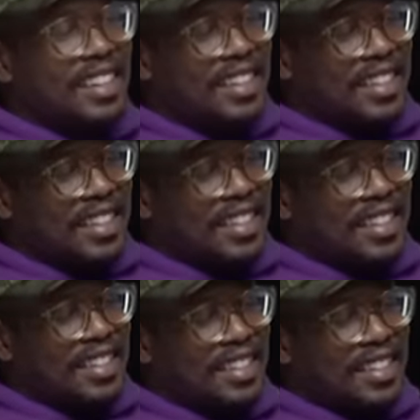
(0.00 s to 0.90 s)

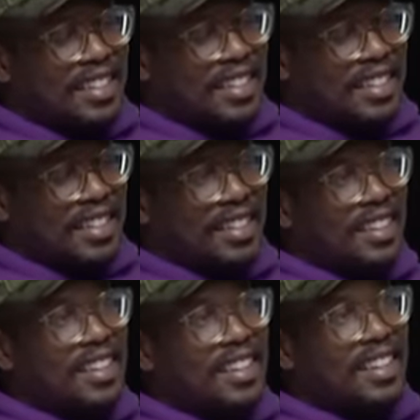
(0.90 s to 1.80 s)

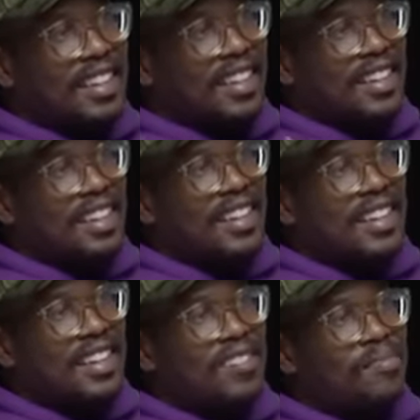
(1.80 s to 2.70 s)

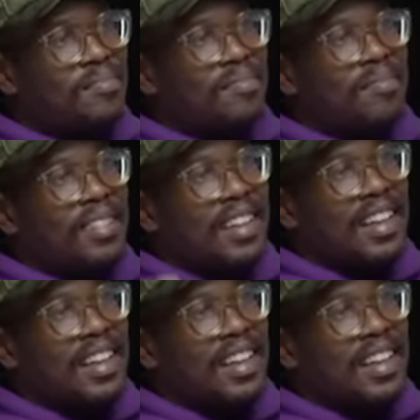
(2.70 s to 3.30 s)
No words are spoken by the person on screen.